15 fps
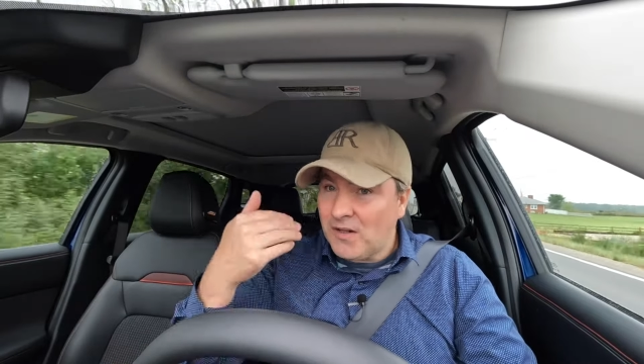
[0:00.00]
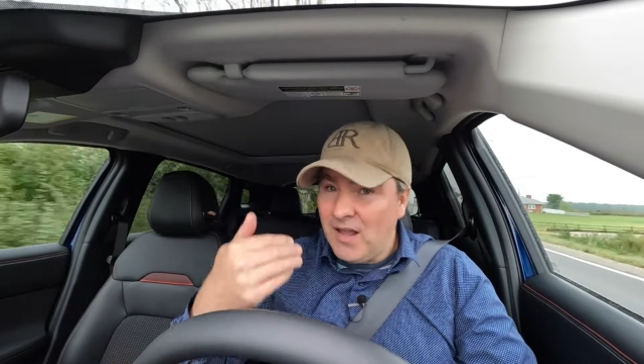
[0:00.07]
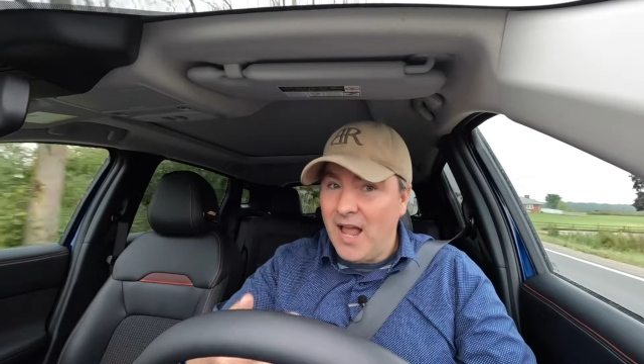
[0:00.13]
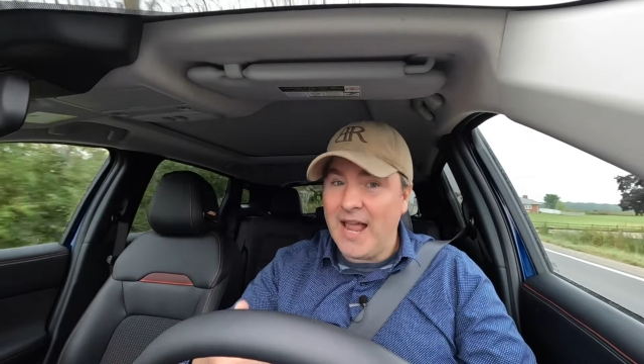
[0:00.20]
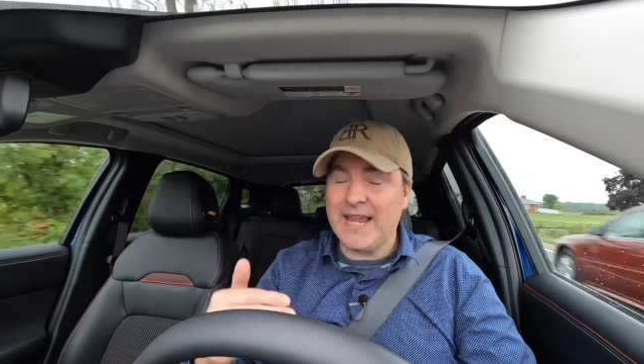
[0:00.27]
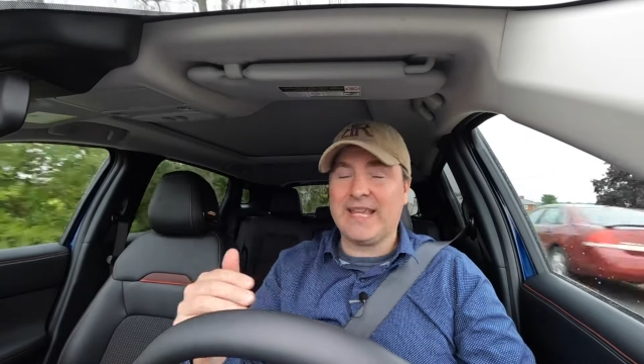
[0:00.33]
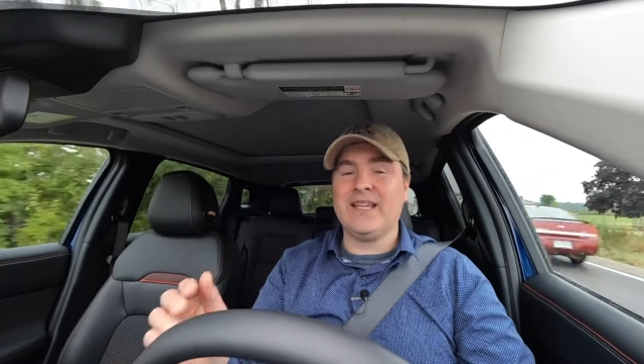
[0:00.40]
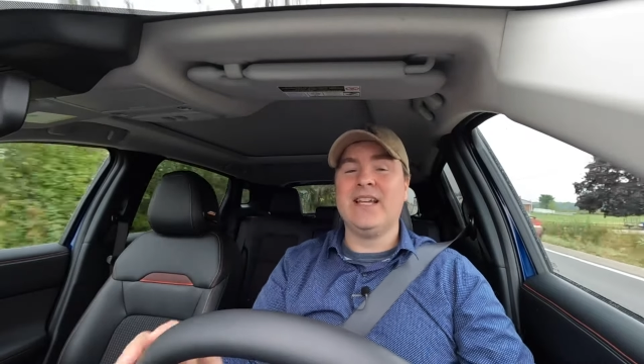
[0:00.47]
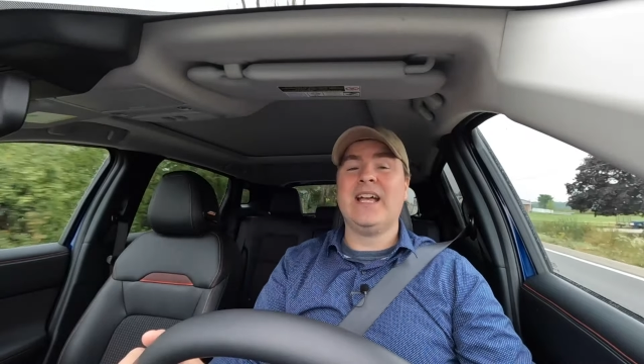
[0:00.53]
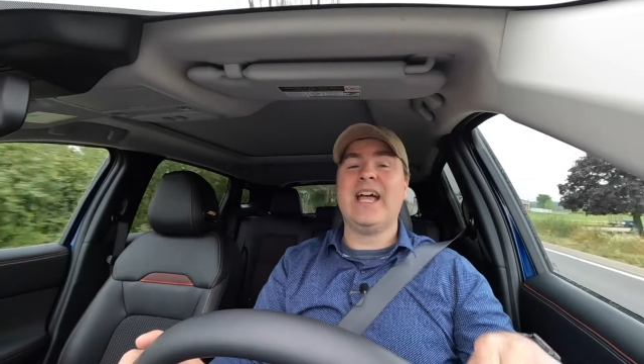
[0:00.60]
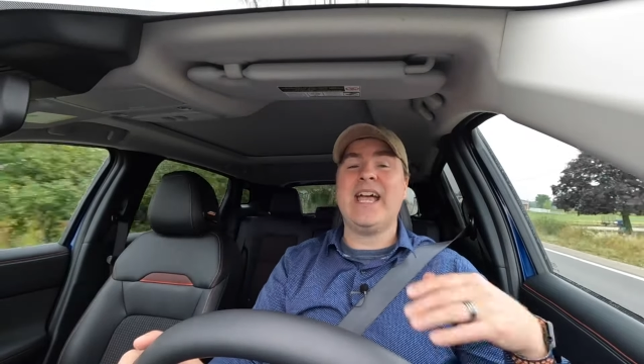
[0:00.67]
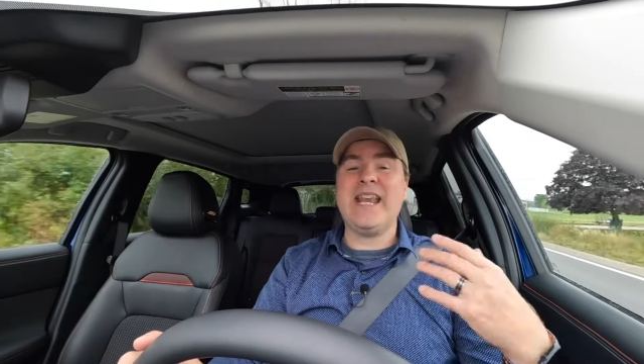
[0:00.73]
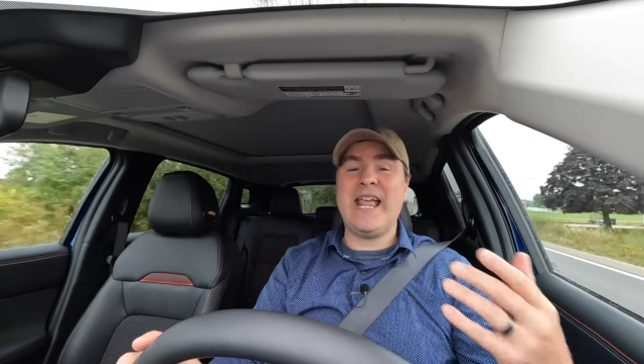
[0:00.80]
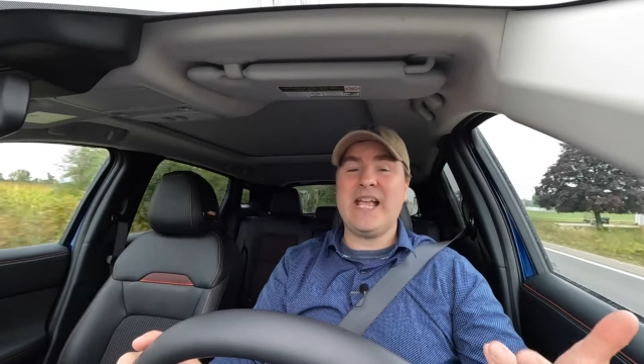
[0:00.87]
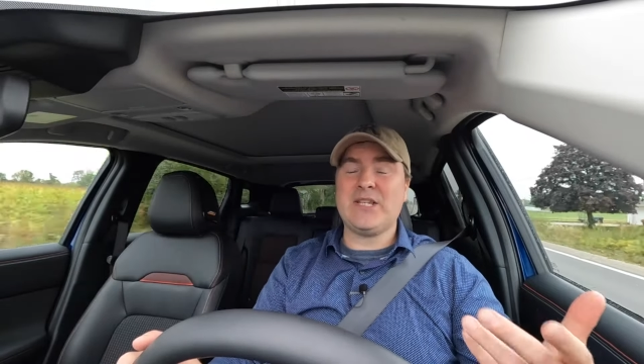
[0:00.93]
like
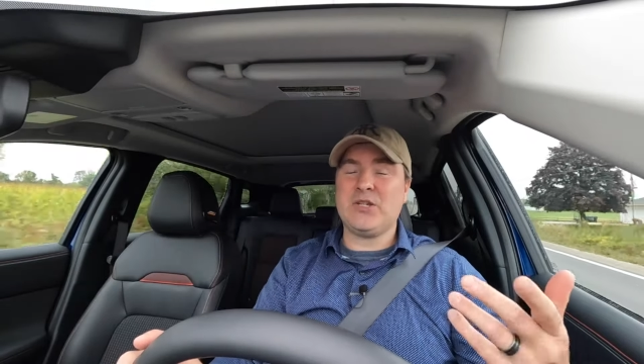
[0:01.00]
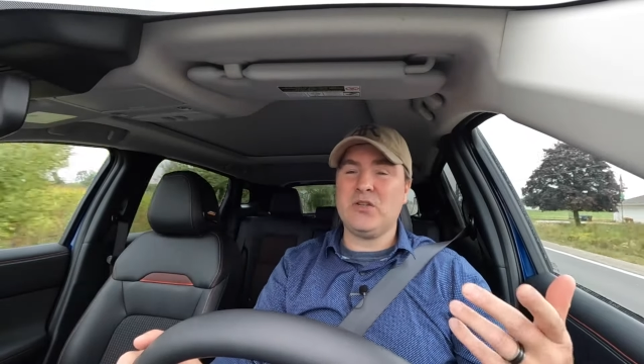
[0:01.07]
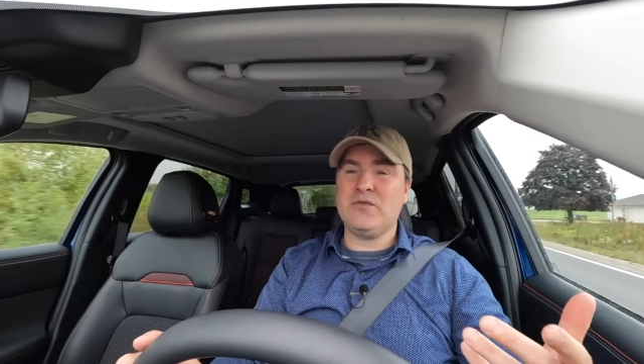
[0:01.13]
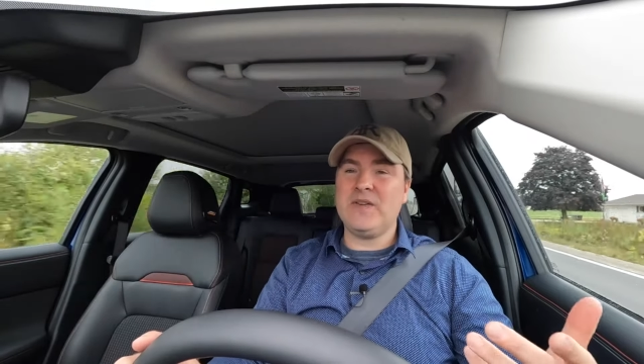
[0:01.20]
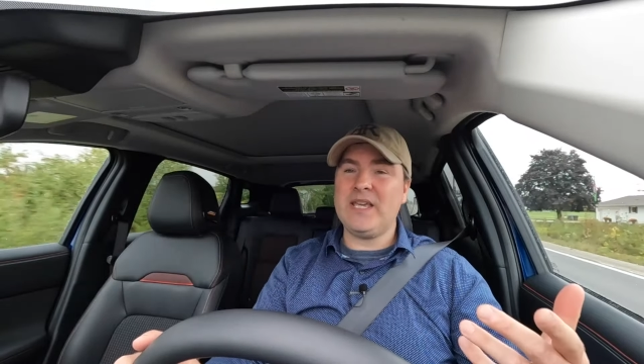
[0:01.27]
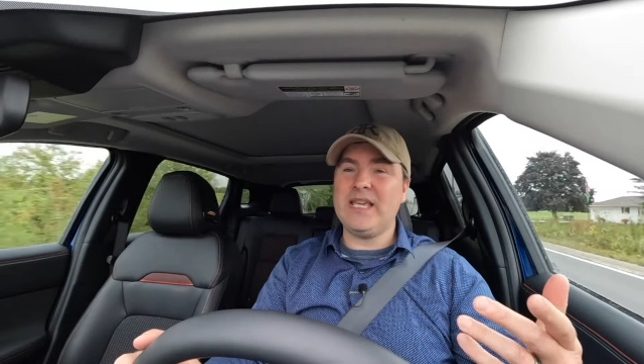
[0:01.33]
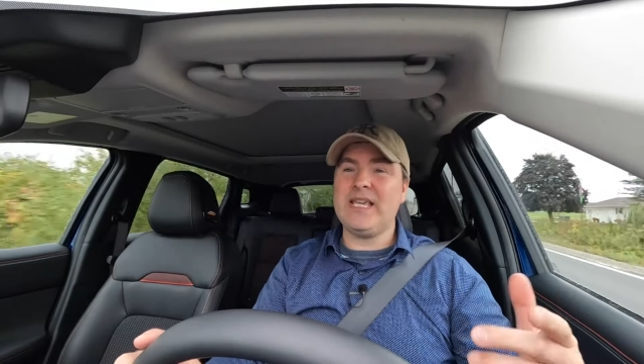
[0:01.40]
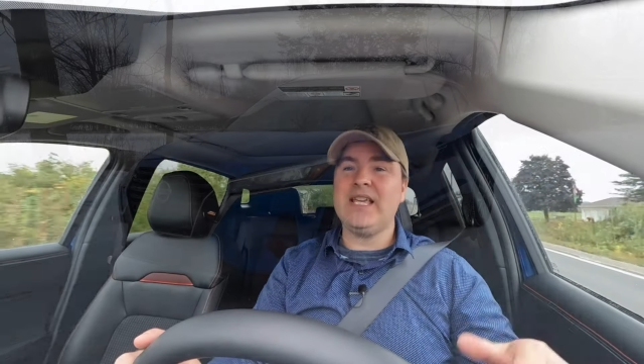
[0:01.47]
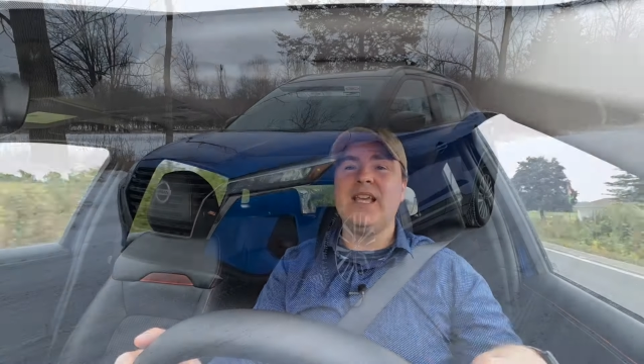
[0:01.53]
an SUV